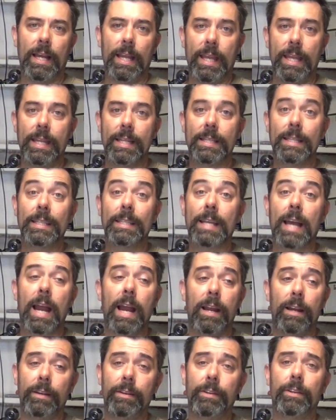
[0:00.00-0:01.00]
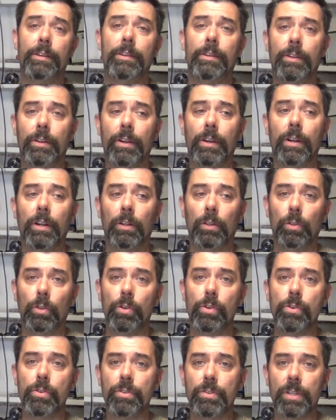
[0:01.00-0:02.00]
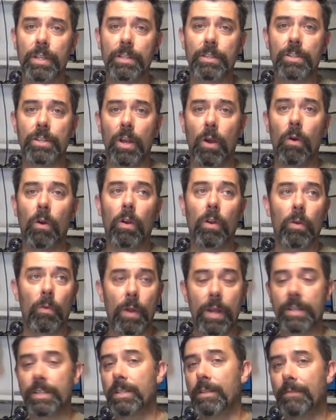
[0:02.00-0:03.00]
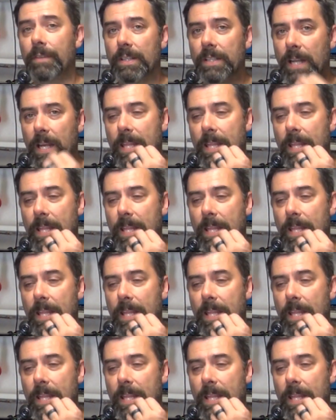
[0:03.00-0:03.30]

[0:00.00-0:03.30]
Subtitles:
in its entirety, you're going to lose, and so are the rest of us.